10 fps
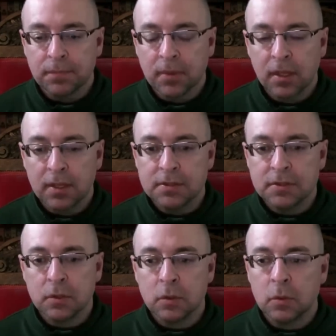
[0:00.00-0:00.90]
And
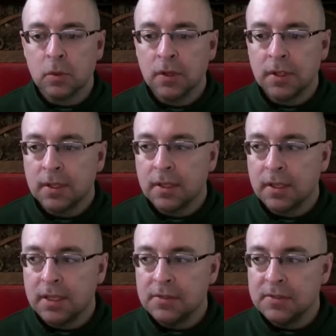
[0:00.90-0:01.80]
so
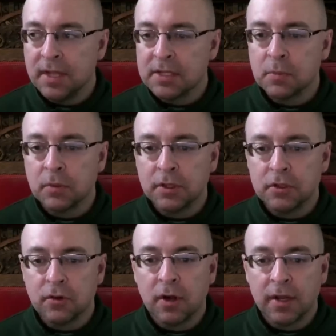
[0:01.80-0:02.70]
he's desperately
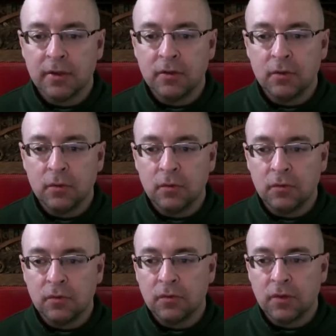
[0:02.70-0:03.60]
trying to
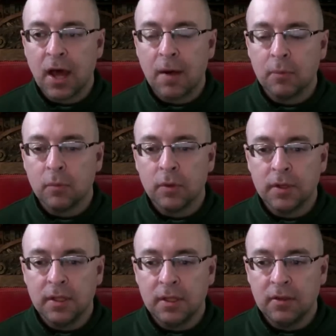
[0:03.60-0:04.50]
stop what
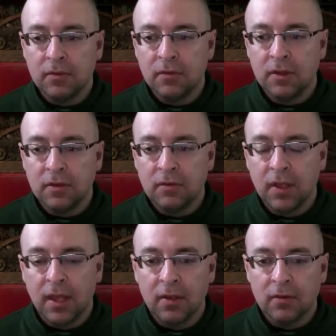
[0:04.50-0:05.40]
he sees
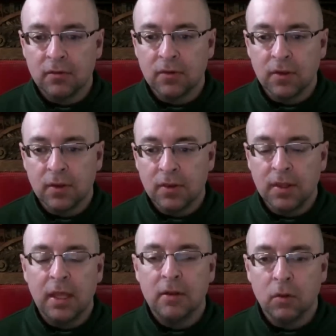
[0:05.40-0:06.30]
as the
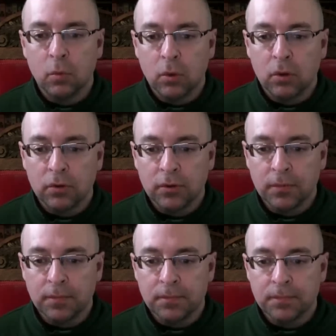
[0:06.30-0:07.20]
end of the world.
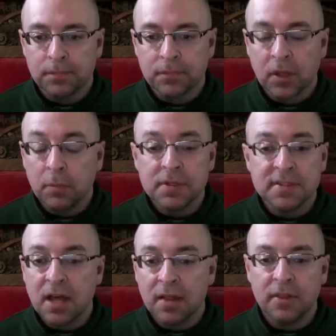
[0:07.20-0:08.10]
But it's
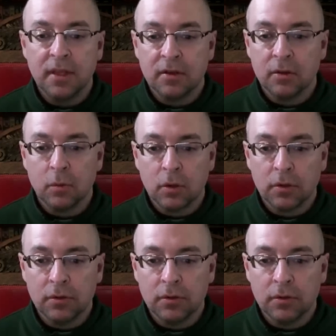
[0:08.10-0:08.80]
not the end of the world.